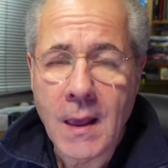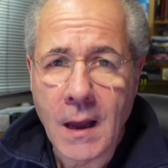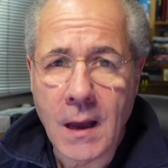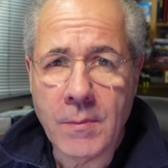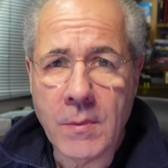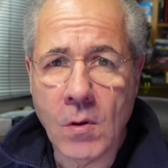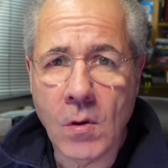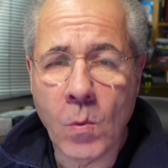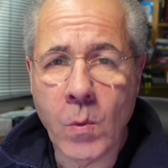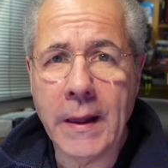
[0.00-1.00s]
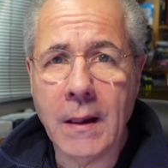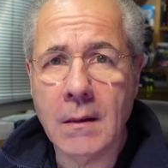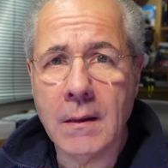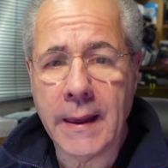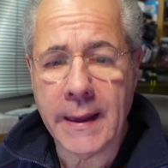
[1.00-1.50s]
Hope you're
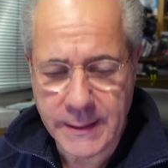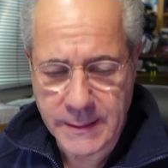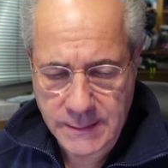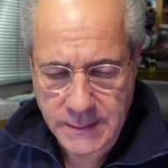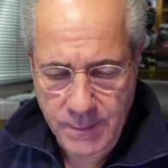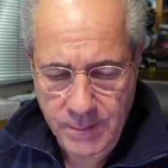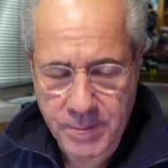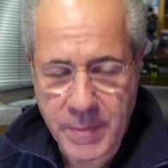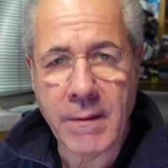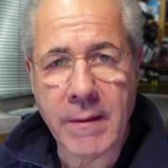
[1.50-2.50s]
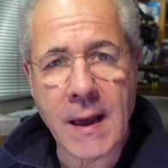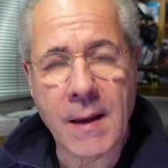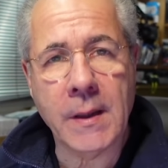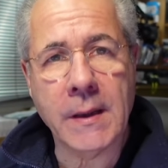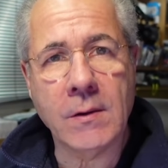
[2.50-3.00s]
well and um, bearing
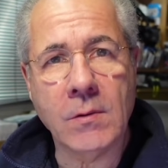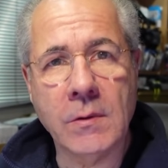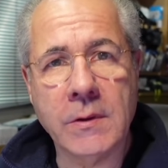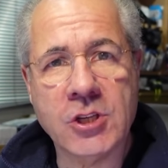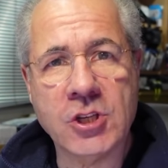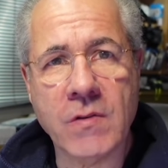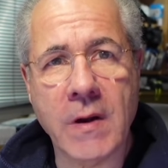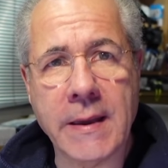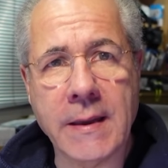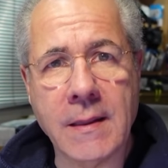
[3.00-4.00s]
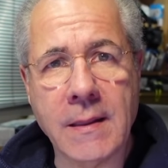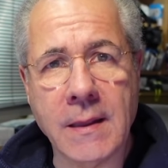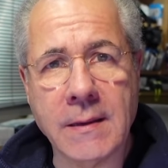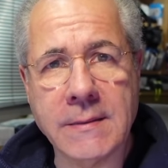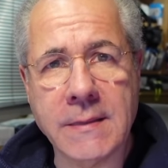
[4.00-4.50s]
up under all the strain
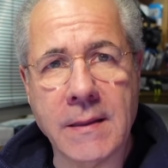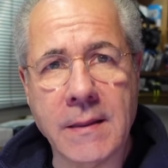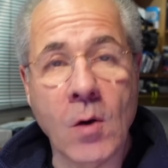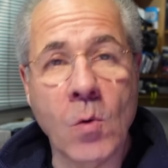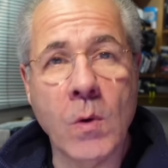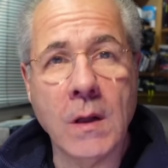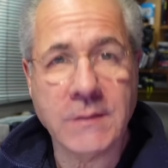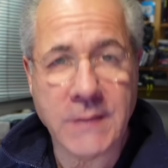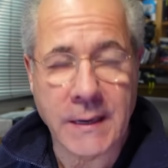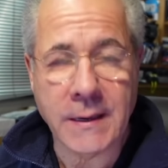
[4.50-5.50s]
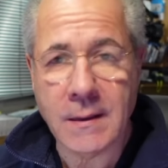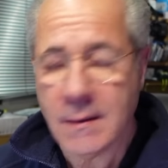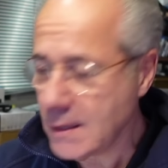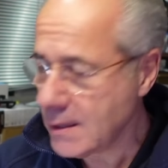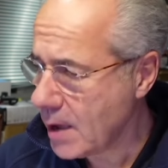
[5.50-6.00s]
that uh, the whole world's under
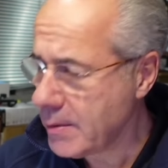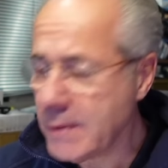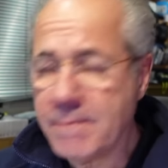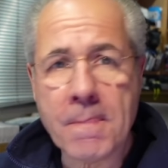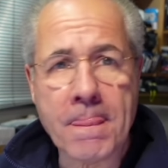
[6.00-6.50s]
at the moment.